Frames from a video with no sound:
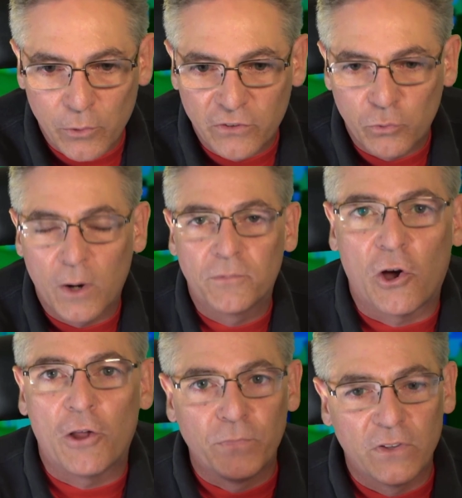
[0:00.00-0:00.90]
script,
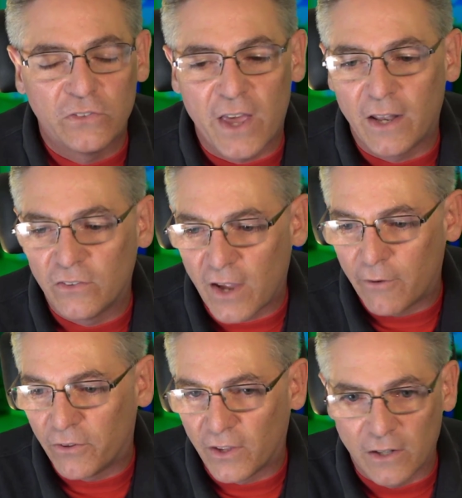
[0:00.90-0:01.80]
all the settings,
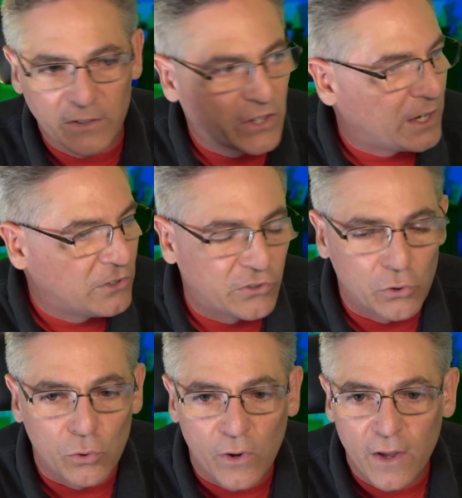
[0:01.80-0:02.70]
everything. Let's get
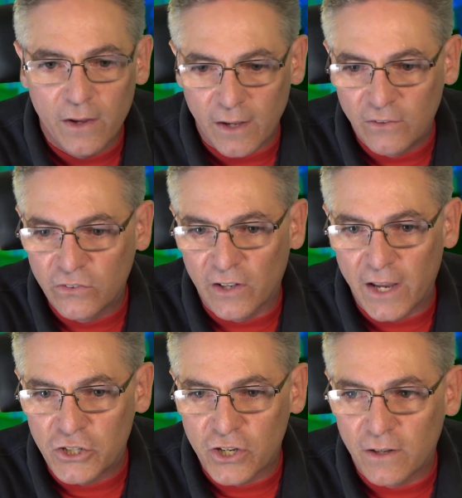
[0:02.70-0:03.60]
into
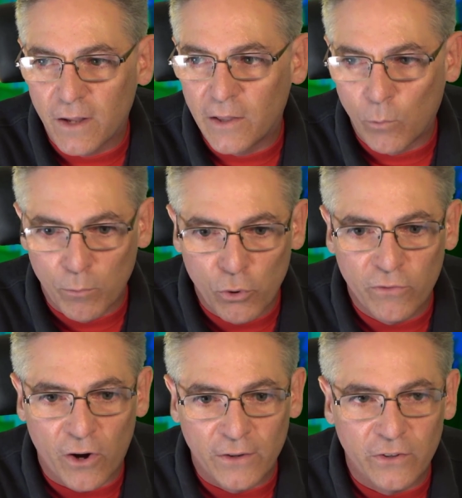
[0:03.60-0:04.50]
installation and then we'll move
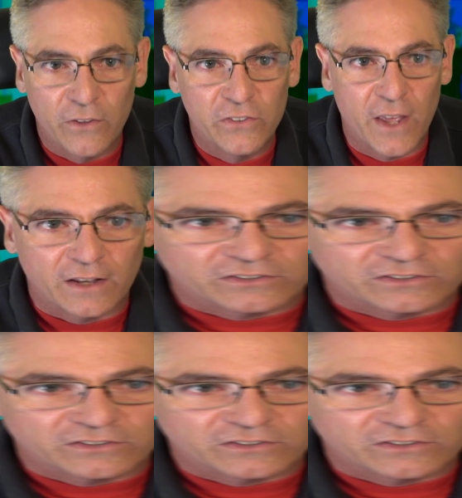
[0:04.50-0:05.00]
on to the settings. Here